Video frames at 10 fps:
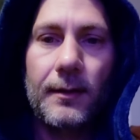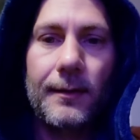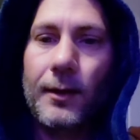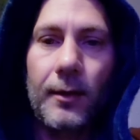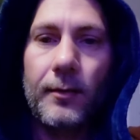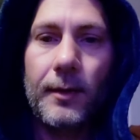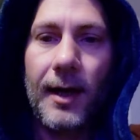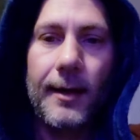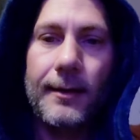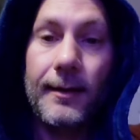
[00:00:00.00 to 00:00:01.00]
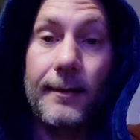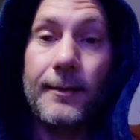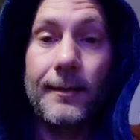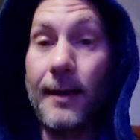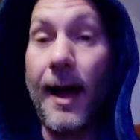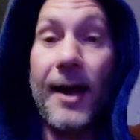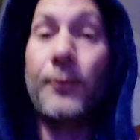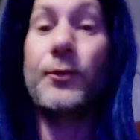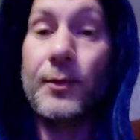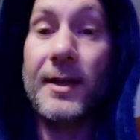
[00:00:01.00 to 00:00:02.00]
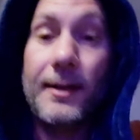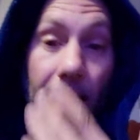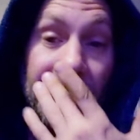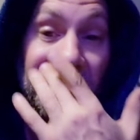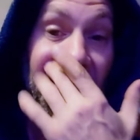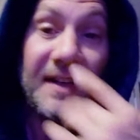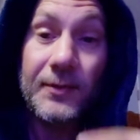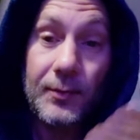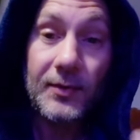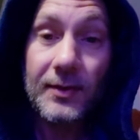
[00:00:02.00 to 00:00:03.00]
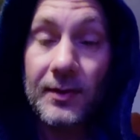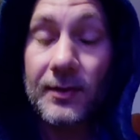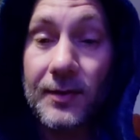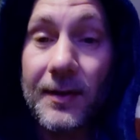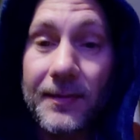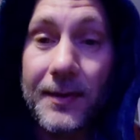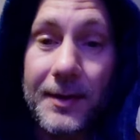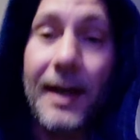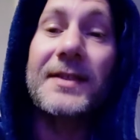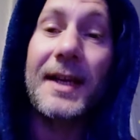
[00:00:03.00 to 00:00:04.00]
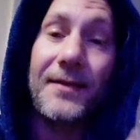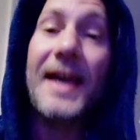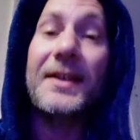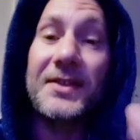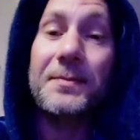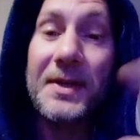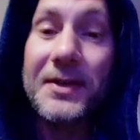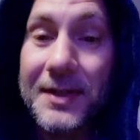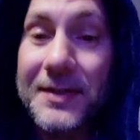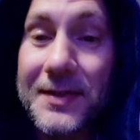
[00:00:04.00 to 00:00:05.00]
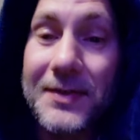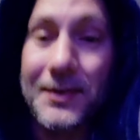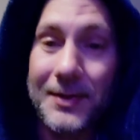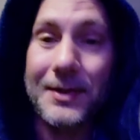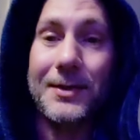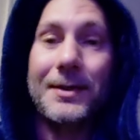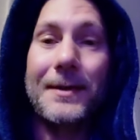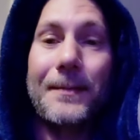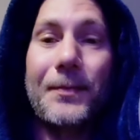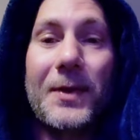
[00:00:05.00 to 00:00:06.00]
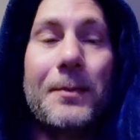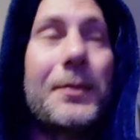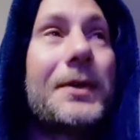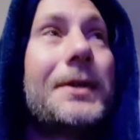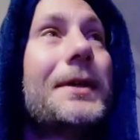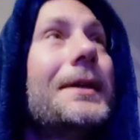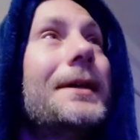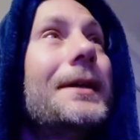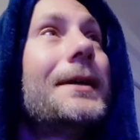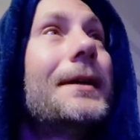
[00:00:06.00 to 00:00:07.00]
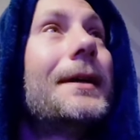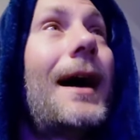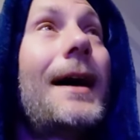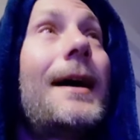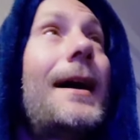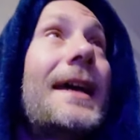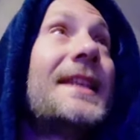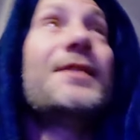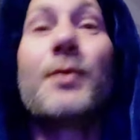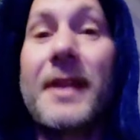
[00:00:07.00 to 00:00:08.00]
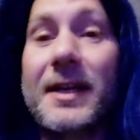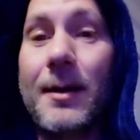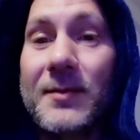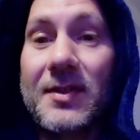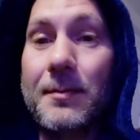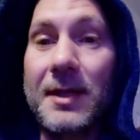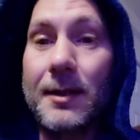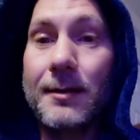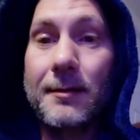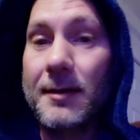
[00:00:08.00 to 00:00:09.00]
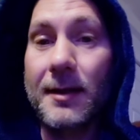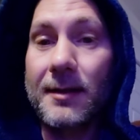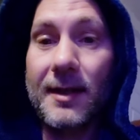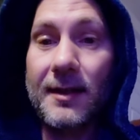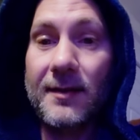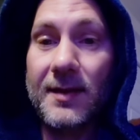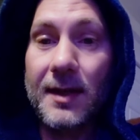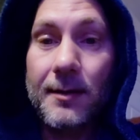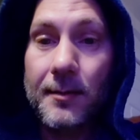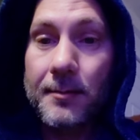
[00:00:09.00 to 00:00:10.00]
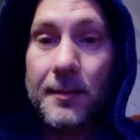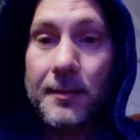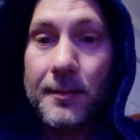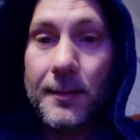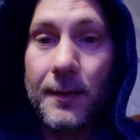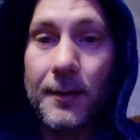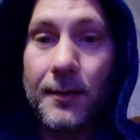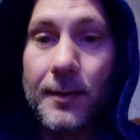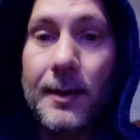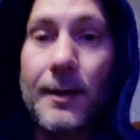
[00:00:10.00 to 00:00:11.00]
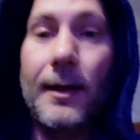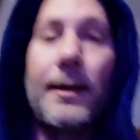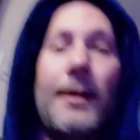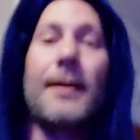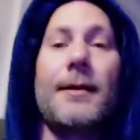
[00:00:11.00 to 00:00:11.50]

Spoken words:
You know, I don't do that either. I say I do stuff on, I say I've had experiences on here, but anyone that comes to me can see them, you know.